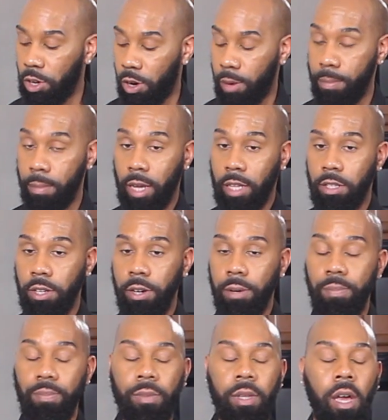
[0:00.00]
your
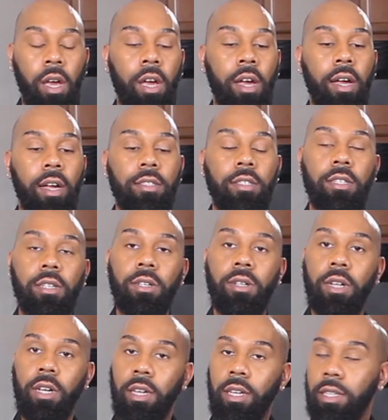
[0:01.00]
mixer until
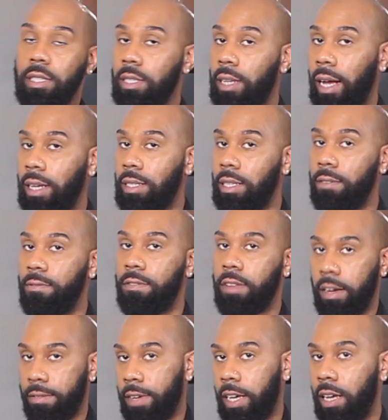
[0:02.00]
it is nice and
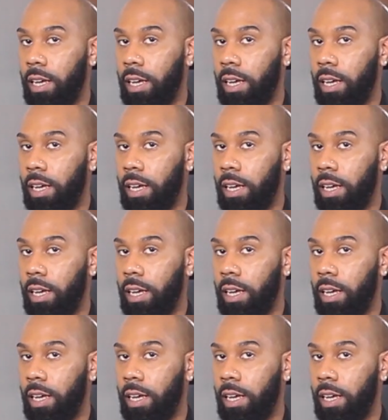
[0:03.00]
fluffy.